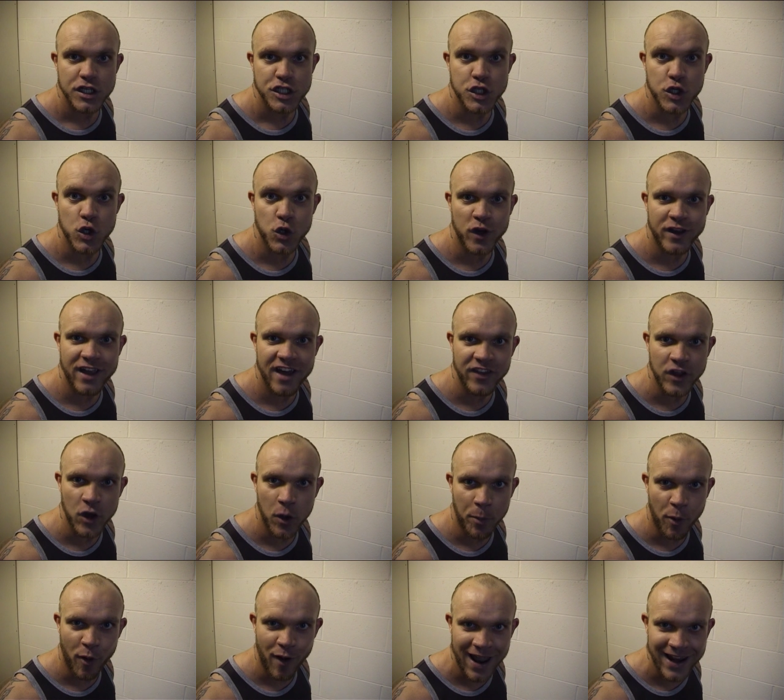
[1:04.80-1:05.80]
So you could get the
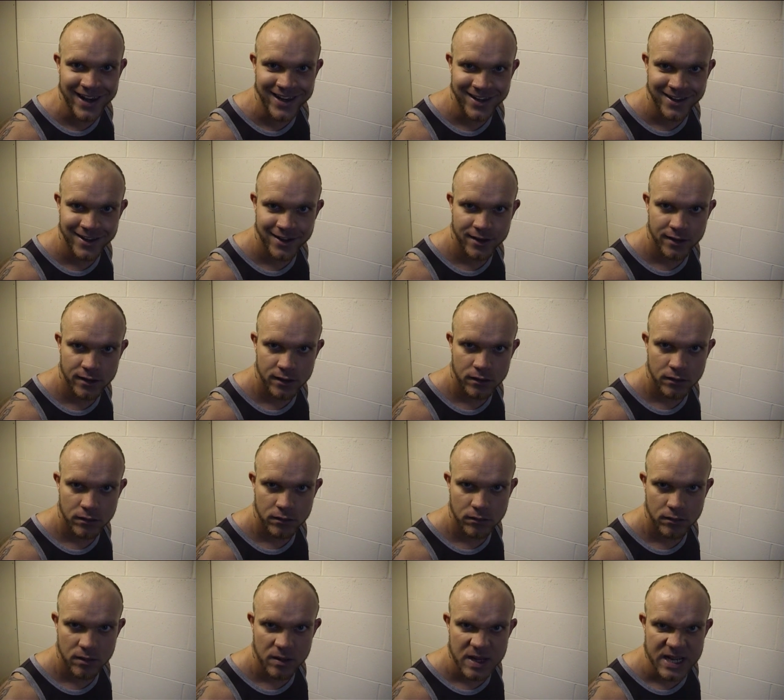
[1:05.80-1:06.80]
upper hand.
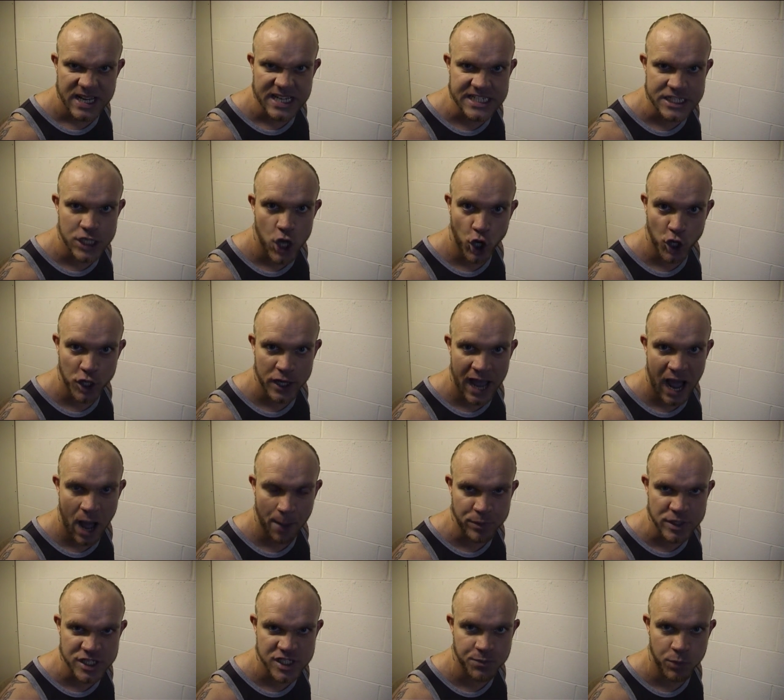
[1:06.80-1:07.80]
It's not gonna
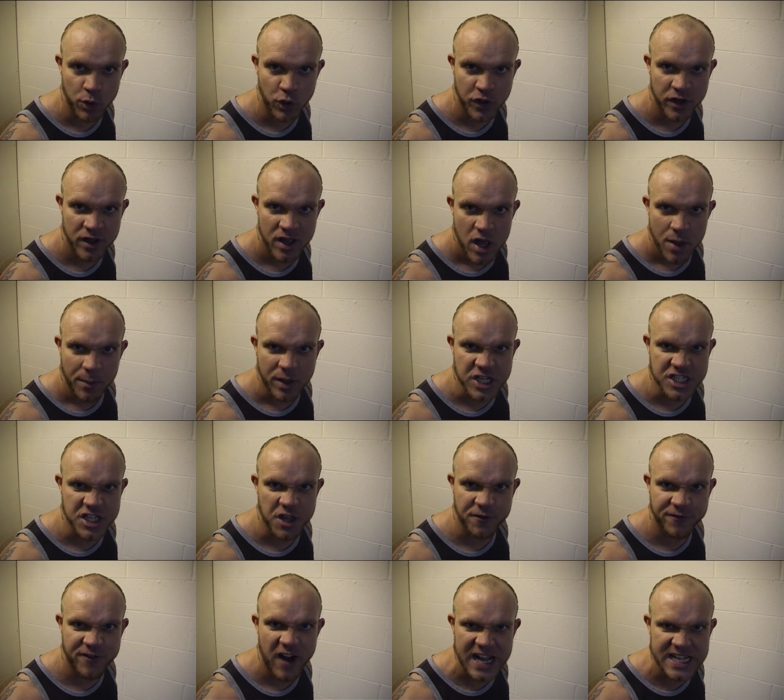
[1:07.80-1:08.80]
happen, Spud, because
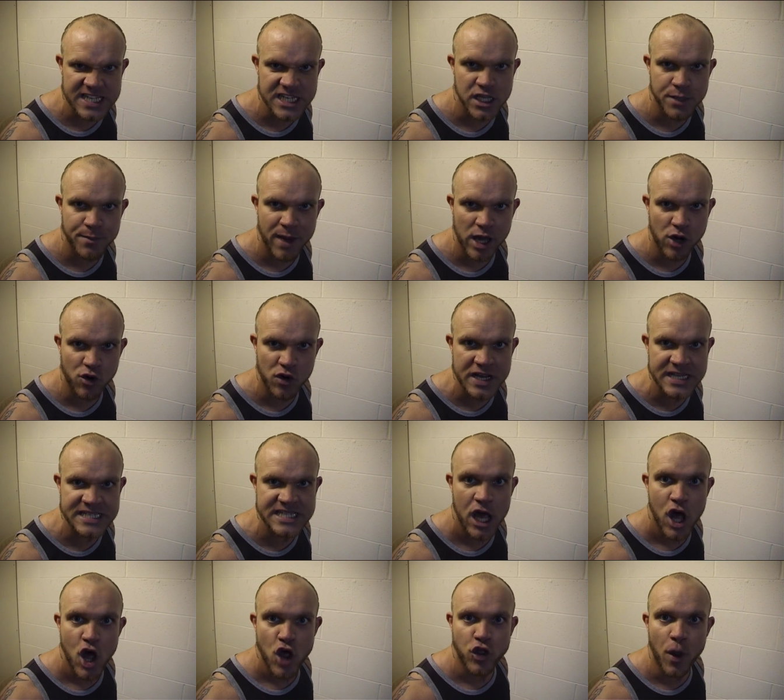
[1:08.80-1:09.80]
the fact of the matter
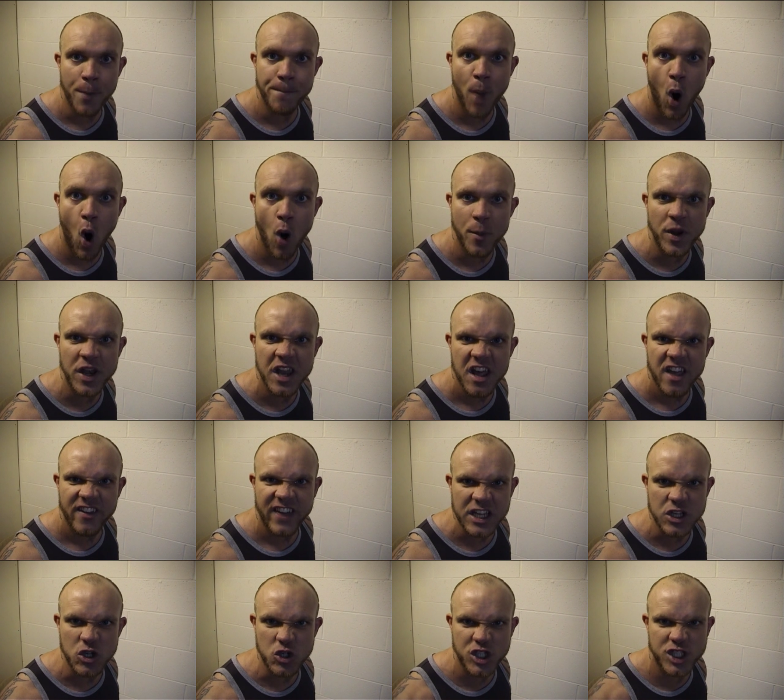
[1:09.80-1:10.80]
is, the moment
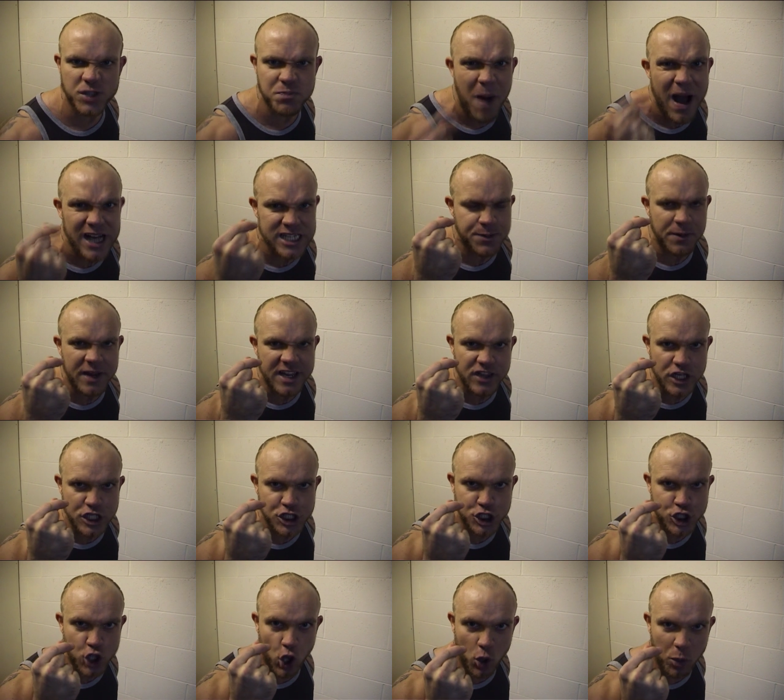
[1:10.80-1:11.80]
that you smashed me in the
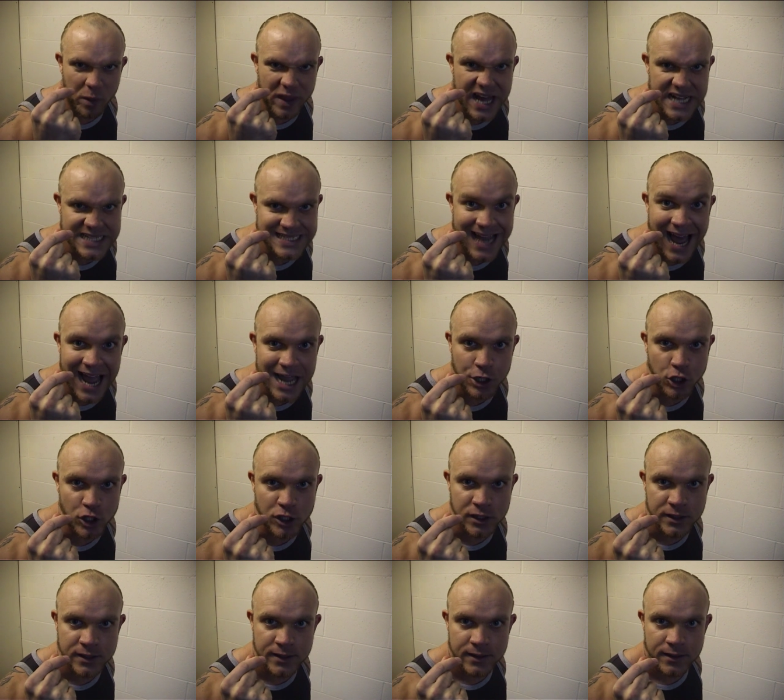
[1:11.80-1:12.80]
skull with that
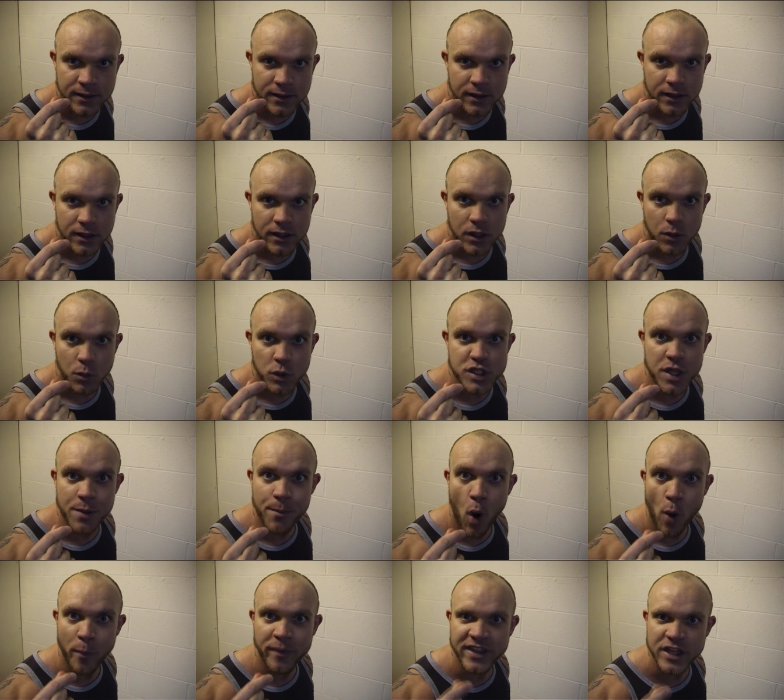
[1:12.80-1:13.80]
title was the
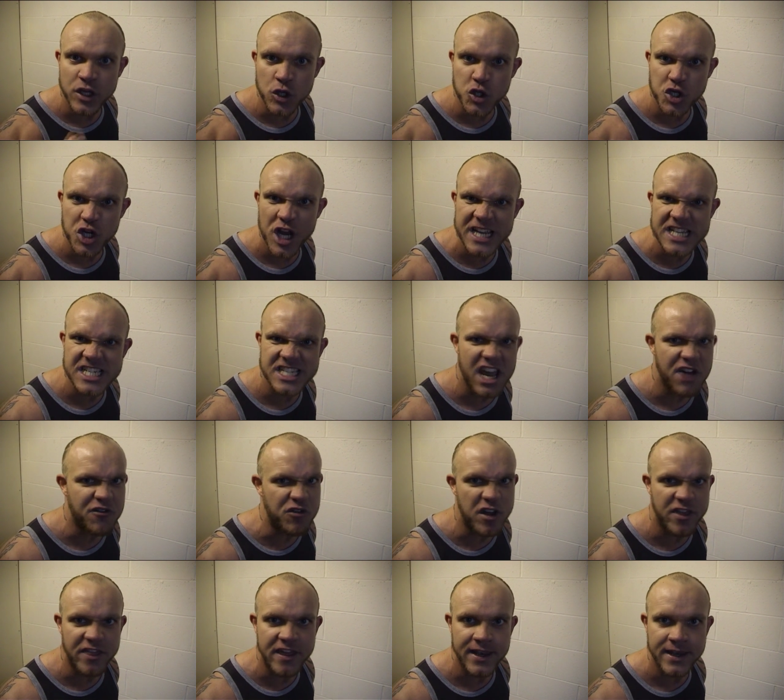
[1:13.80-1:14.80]
moment that you changed
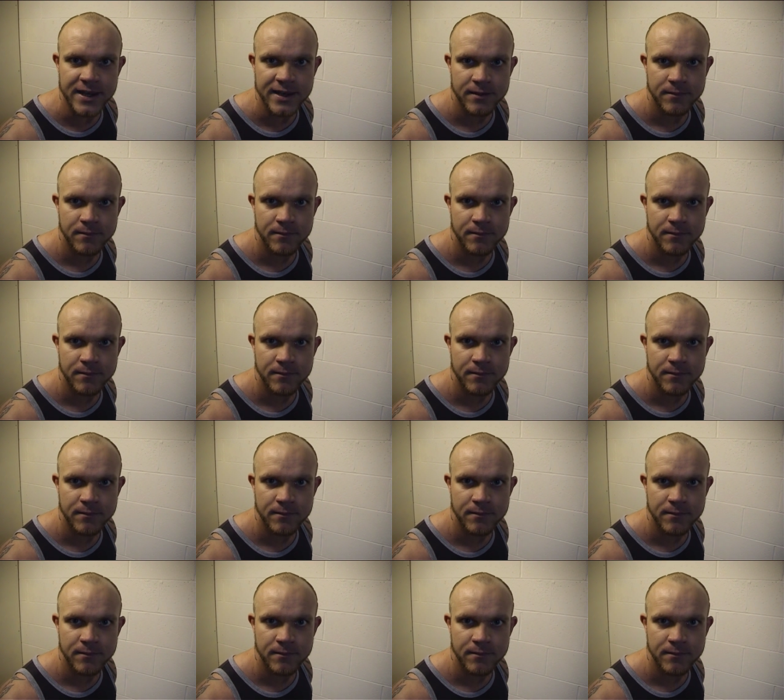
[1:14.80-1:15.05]
everything.